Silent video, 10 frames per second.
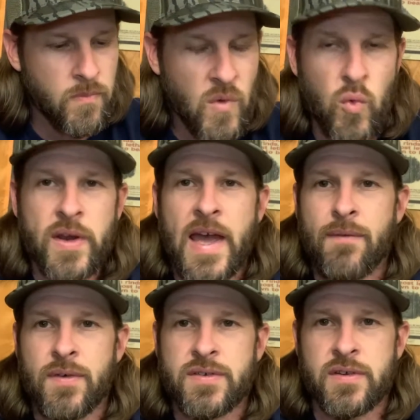were
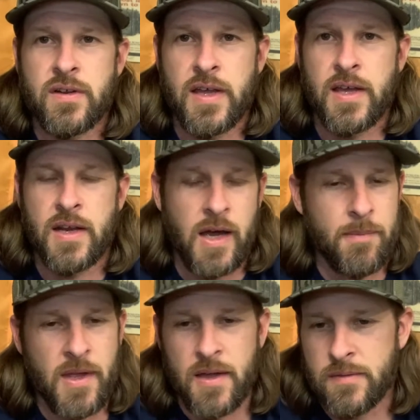catfishing, and I'm
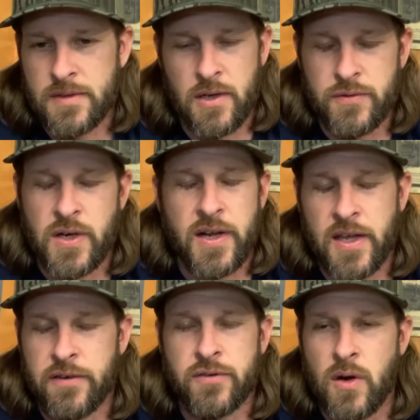not, trying to
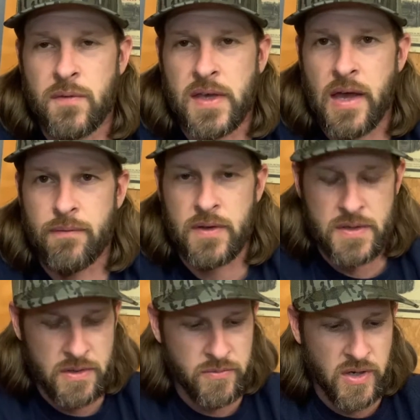catch a trophy
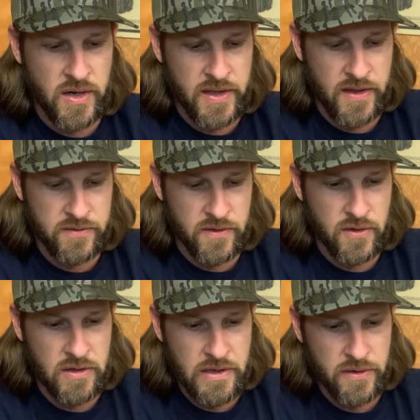catfish. I'm trying to catch the
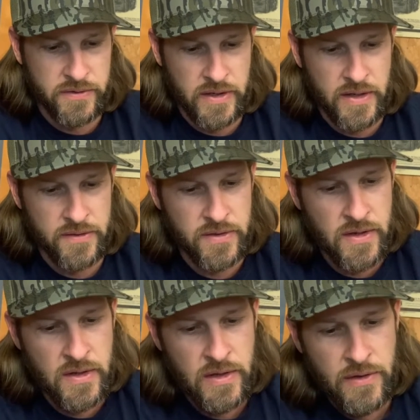good eater size.
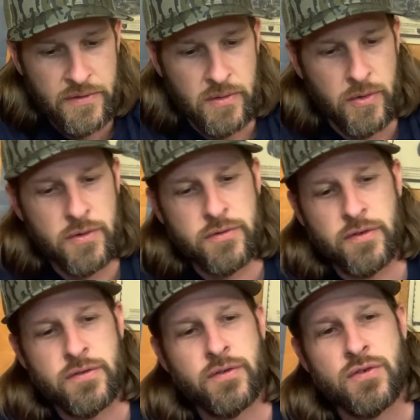So we're
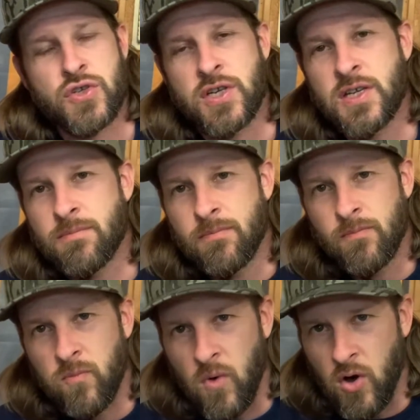just using cheap
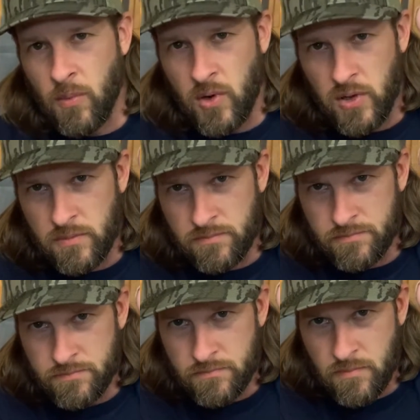Walmart
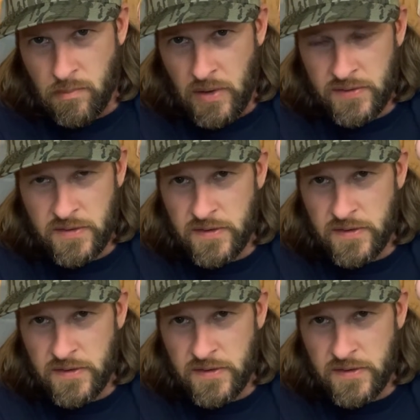Mustad